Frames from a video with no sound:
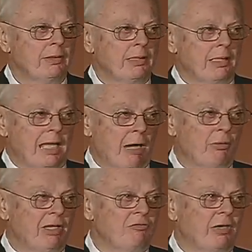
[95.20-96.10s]
And now
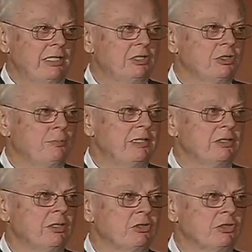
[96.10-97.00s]
he invites his
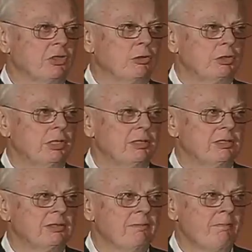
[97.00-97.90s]
business
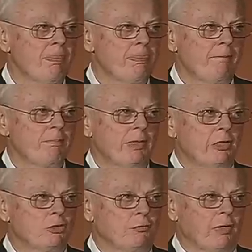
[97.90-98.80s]
associates,
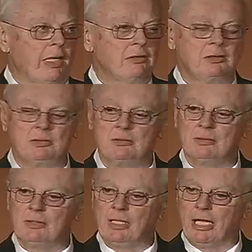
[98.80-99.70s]
his friends,
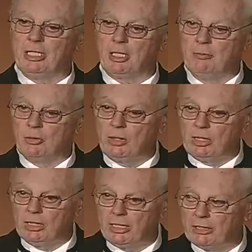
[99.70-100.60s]
and
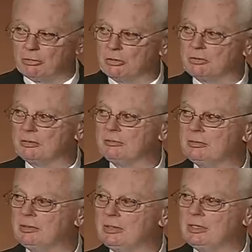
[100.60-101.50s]
community leaders
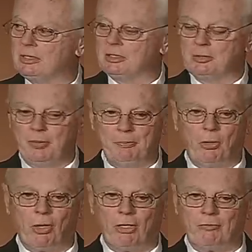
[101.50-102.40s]
to be
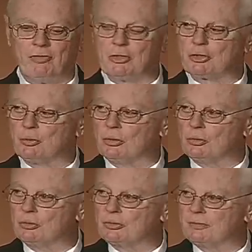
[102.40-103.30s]
part of this
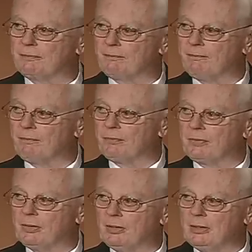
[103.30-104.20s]
cruise.
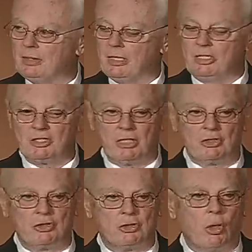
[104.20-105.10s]
He says
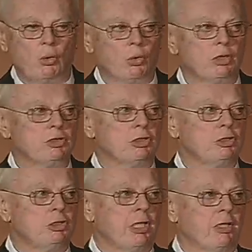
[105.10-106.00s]
his goal is to
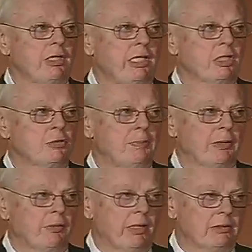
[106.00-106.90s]
share the
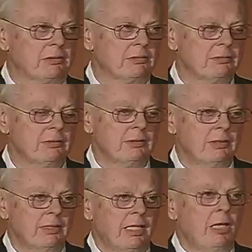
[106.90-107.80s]
experience.
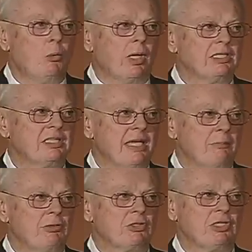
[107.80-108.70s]
He wants
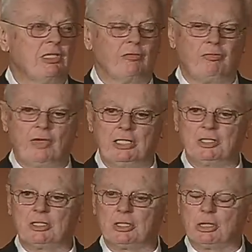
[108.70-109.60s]
them to see the
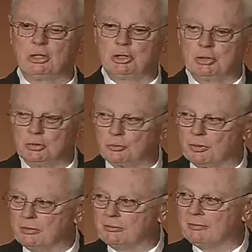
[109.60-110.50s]
faces of the children